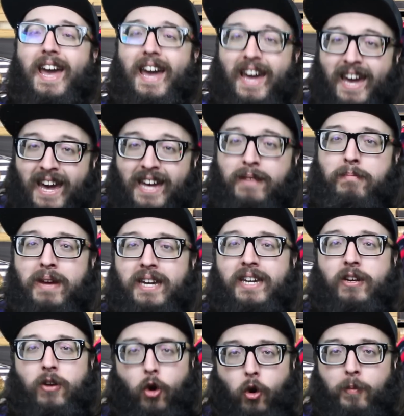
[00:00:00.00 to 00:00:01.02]
and make
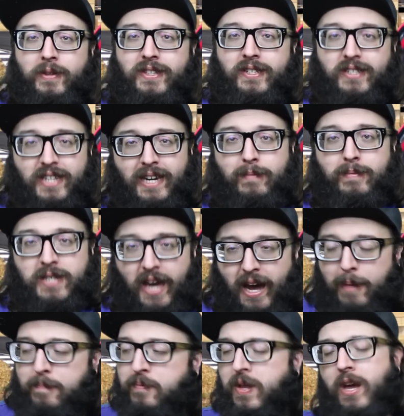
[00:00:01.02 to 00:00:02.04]
it home at the same
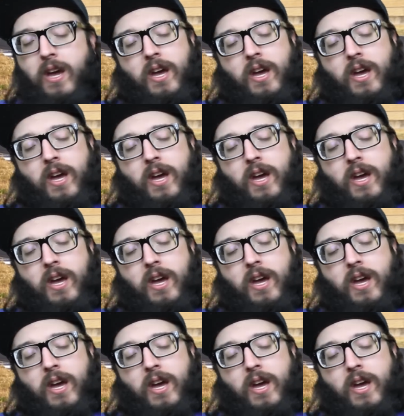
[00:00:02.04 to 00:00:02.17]
time.